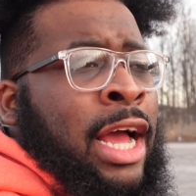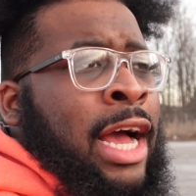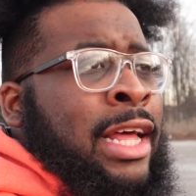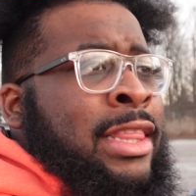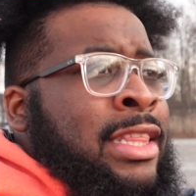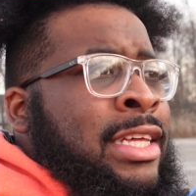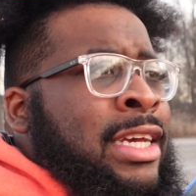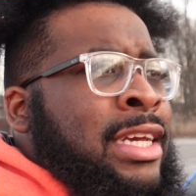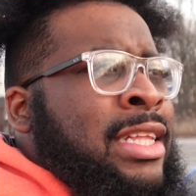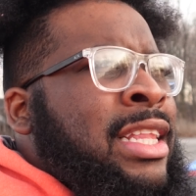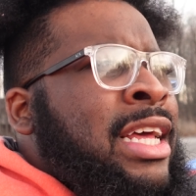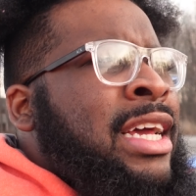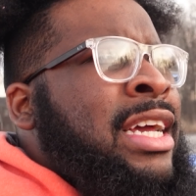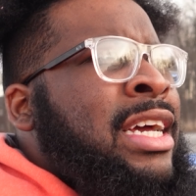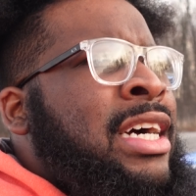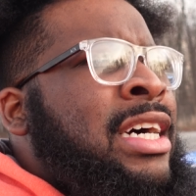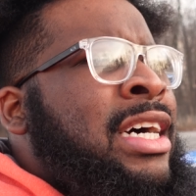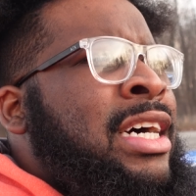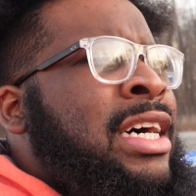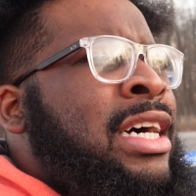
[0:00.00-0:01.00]
I think they
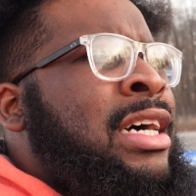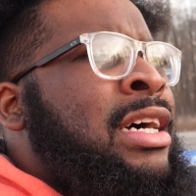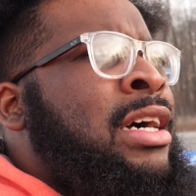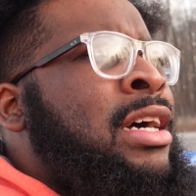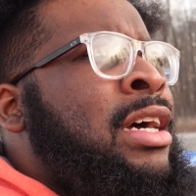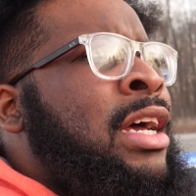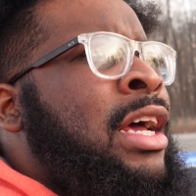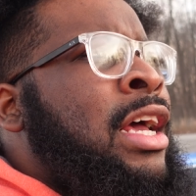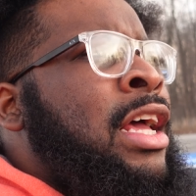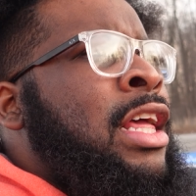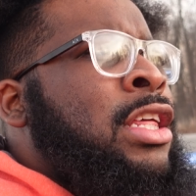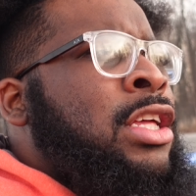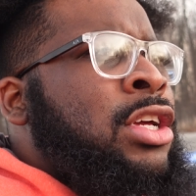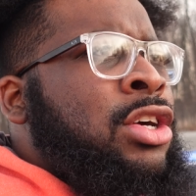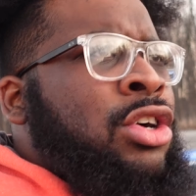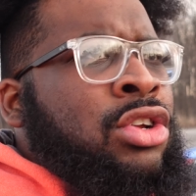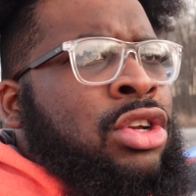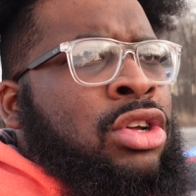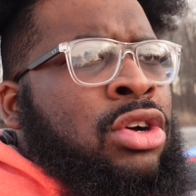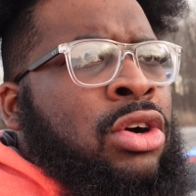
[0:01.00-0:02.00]

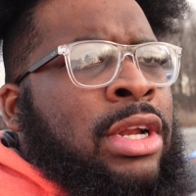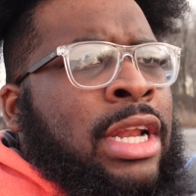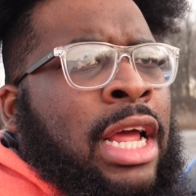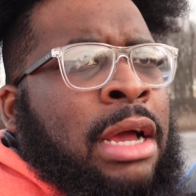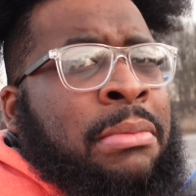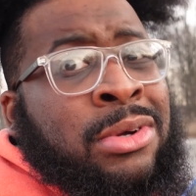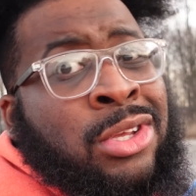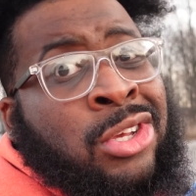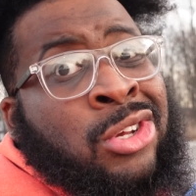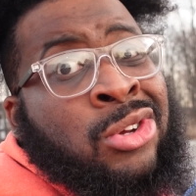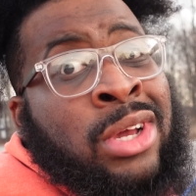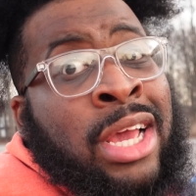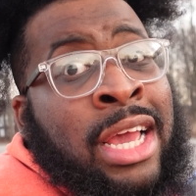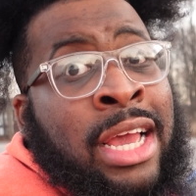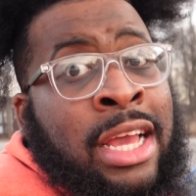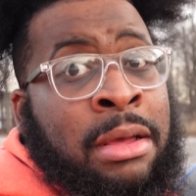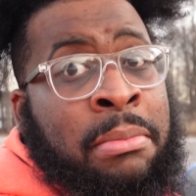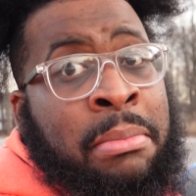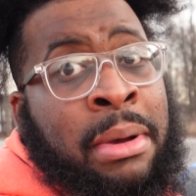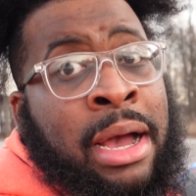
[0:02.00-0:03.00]
still doing that, but you
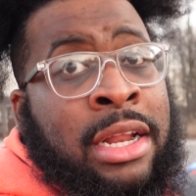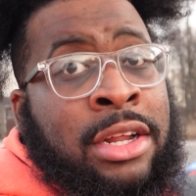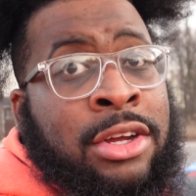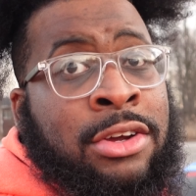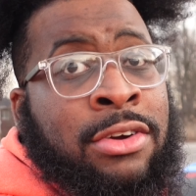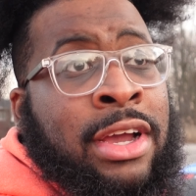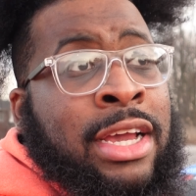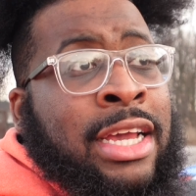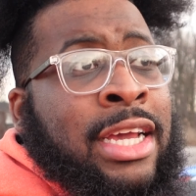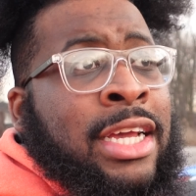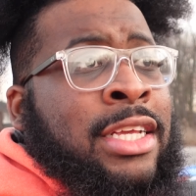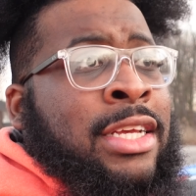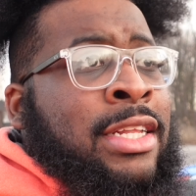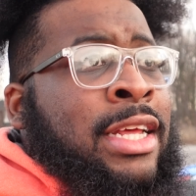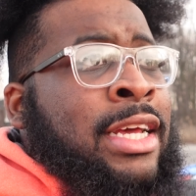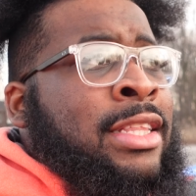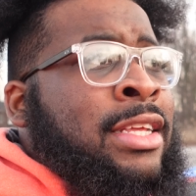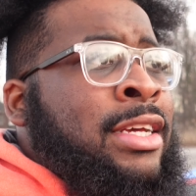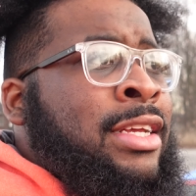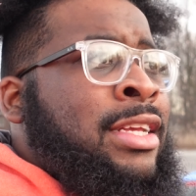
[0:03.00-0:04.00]
can buy the crate engine
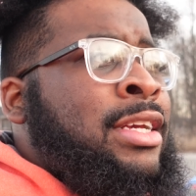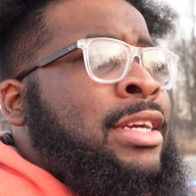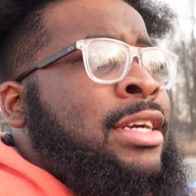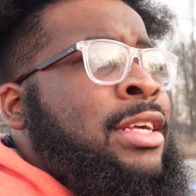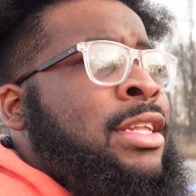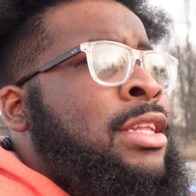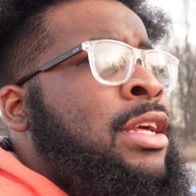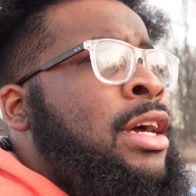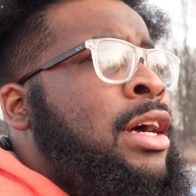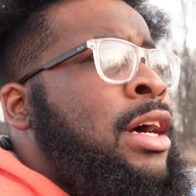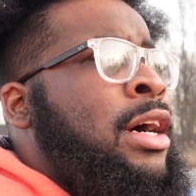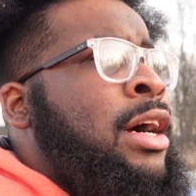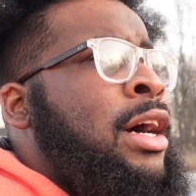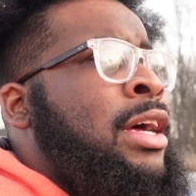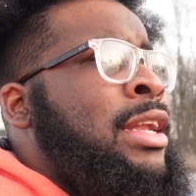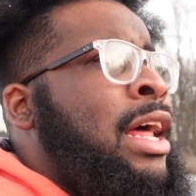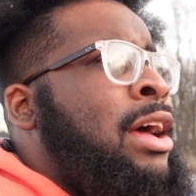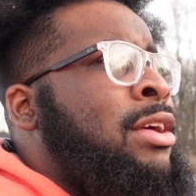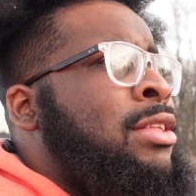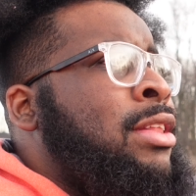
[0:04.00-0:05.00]
that they just
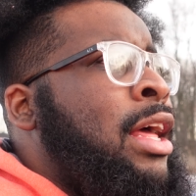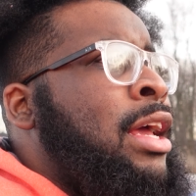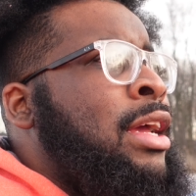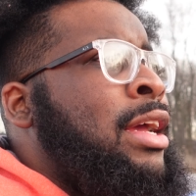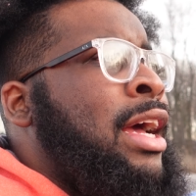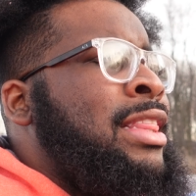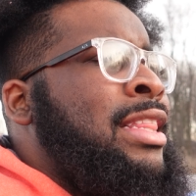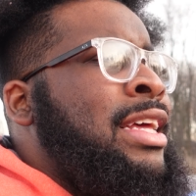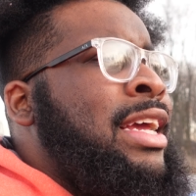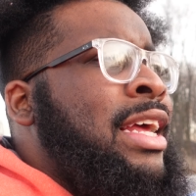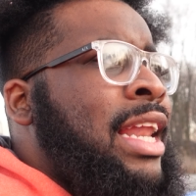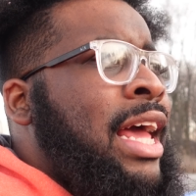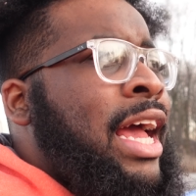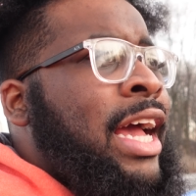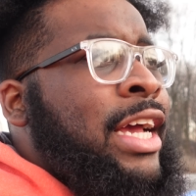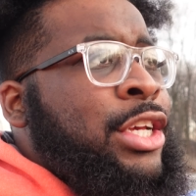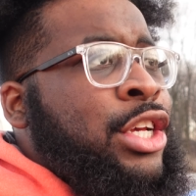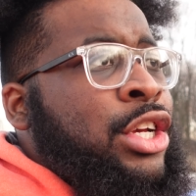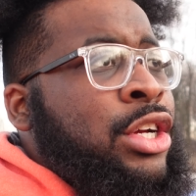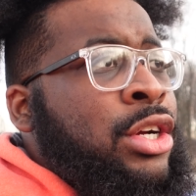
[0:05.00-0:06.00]
announced, like I think
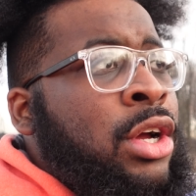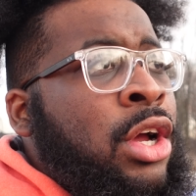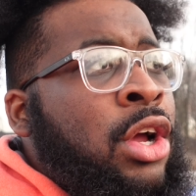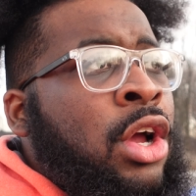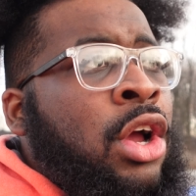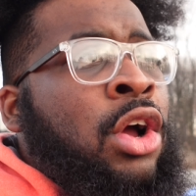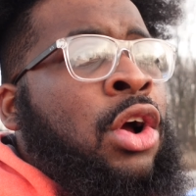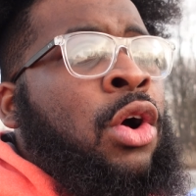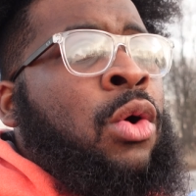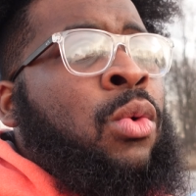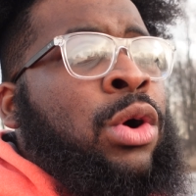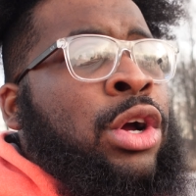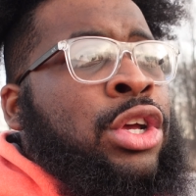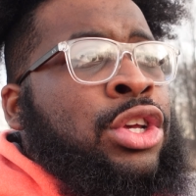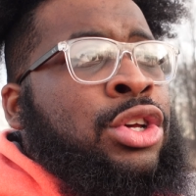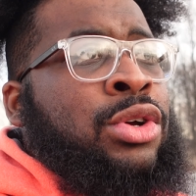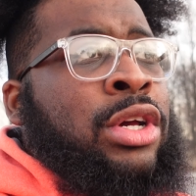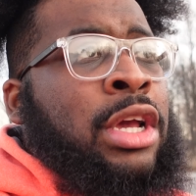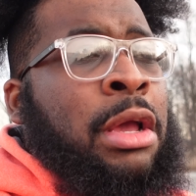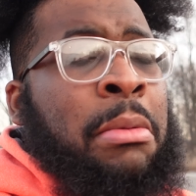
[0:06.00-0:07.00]
last year, where
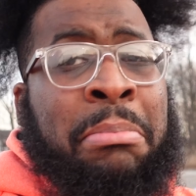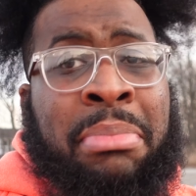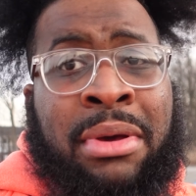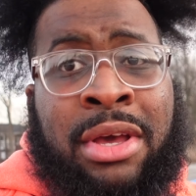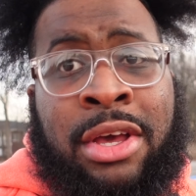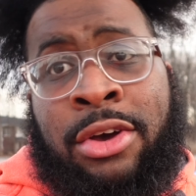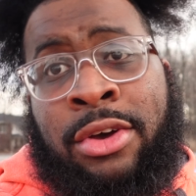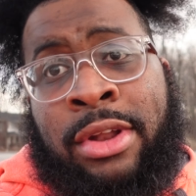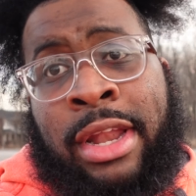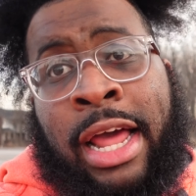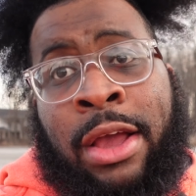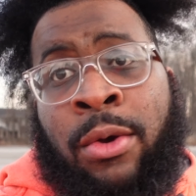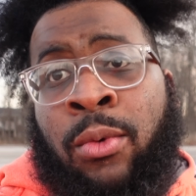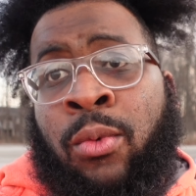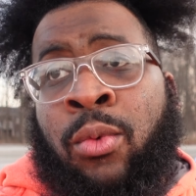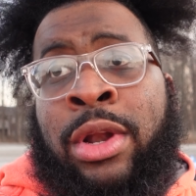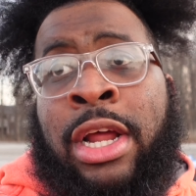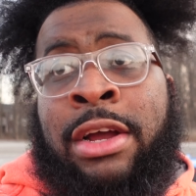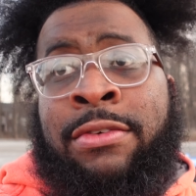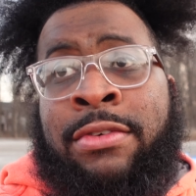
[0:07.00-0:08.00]
you can build like
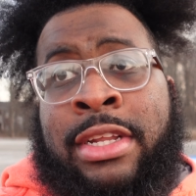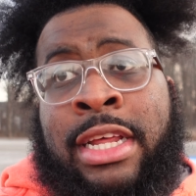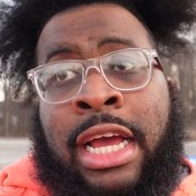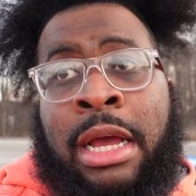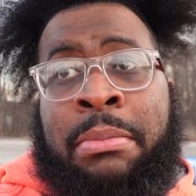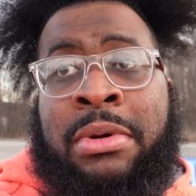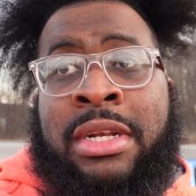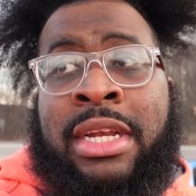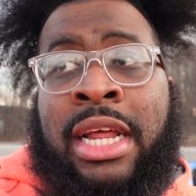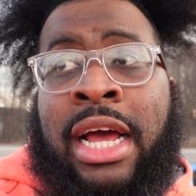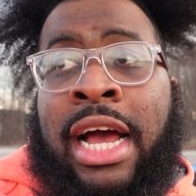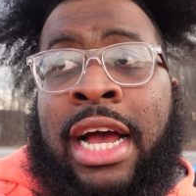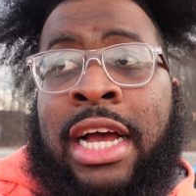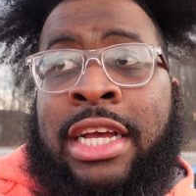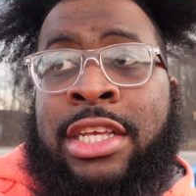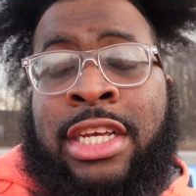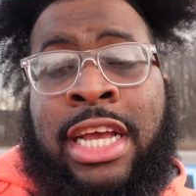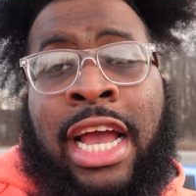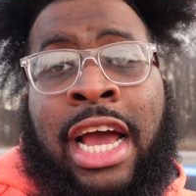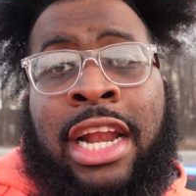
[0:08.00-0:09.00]
whatever type of
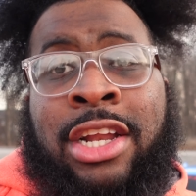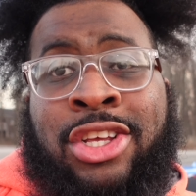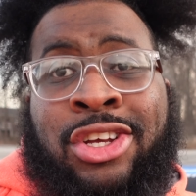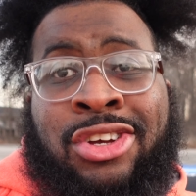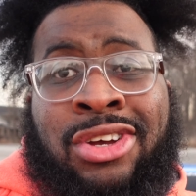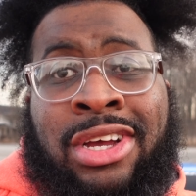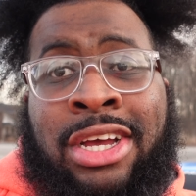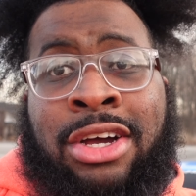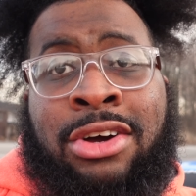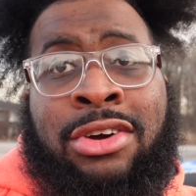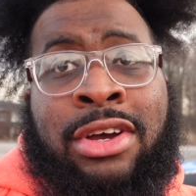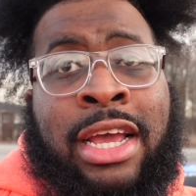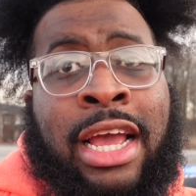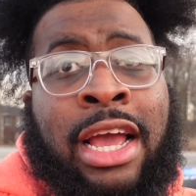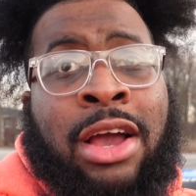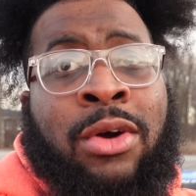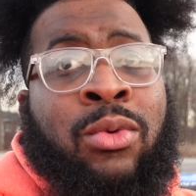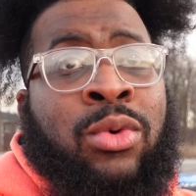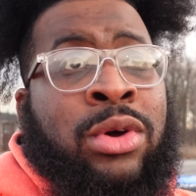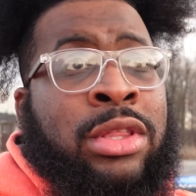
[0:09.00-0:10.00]
Dodge Challenger,
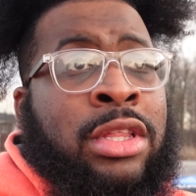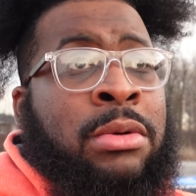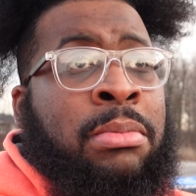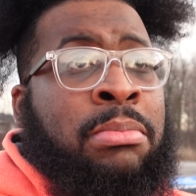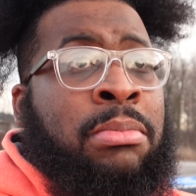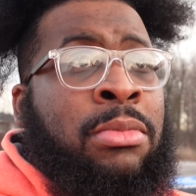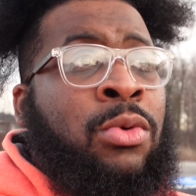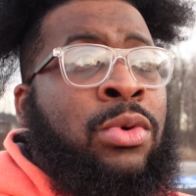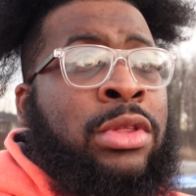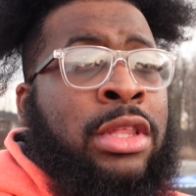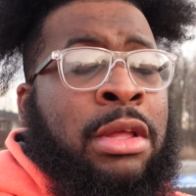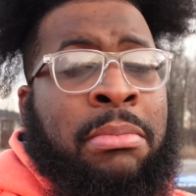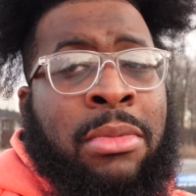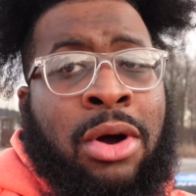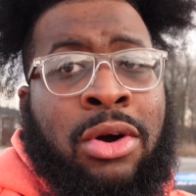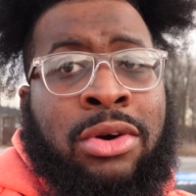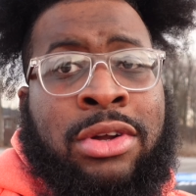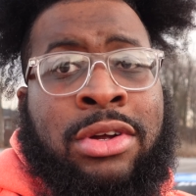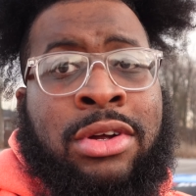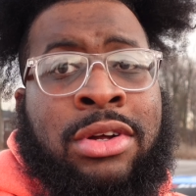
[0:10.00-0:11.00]
Hellcat with the
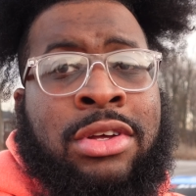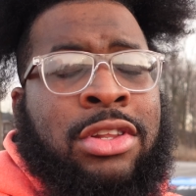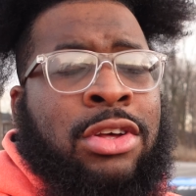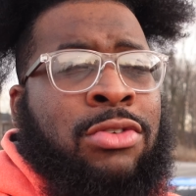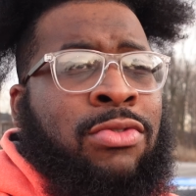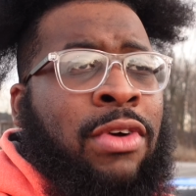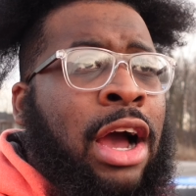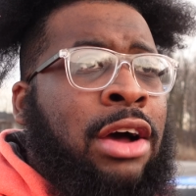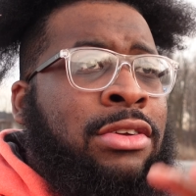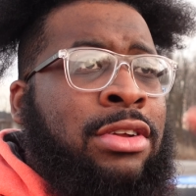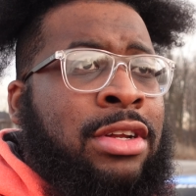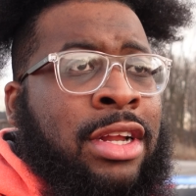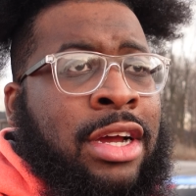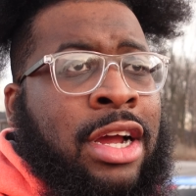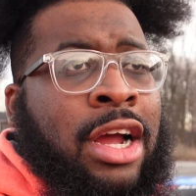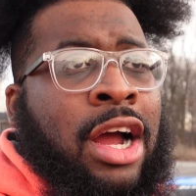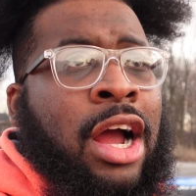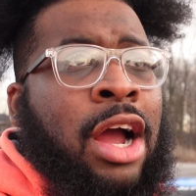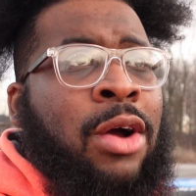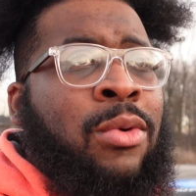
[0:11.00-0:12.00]
motor surrounding the
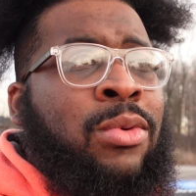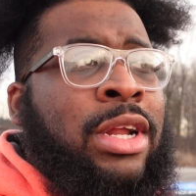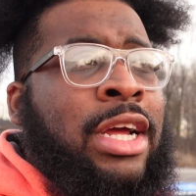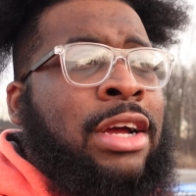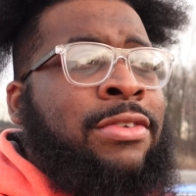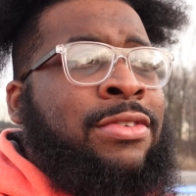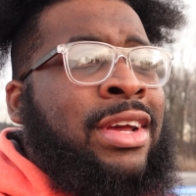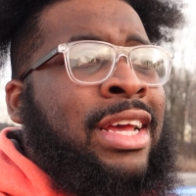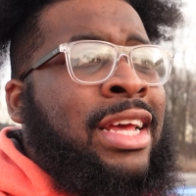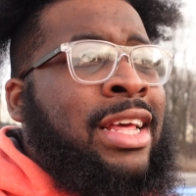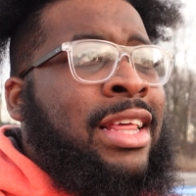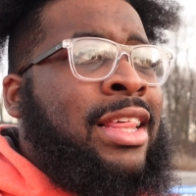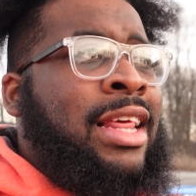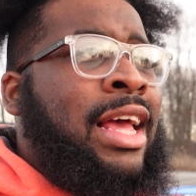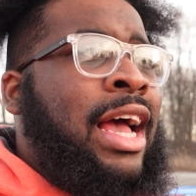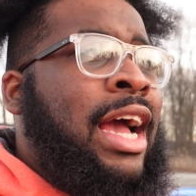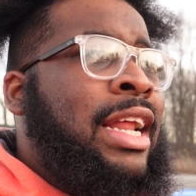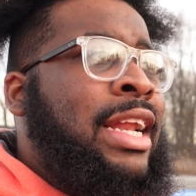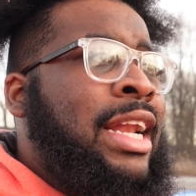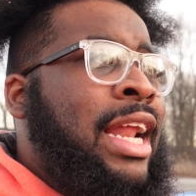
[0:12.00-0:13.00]
car, whatever,
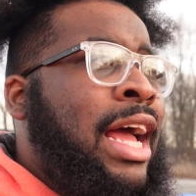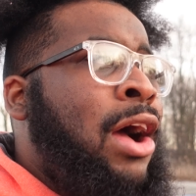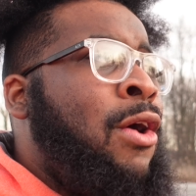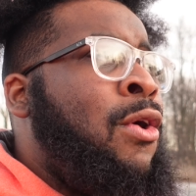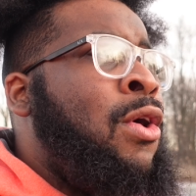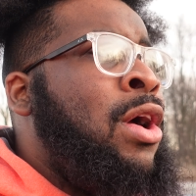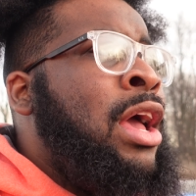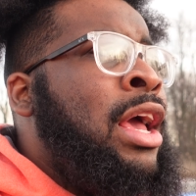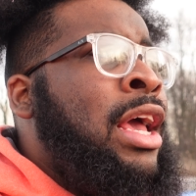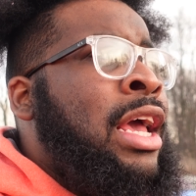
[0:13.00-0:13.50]
inside and out.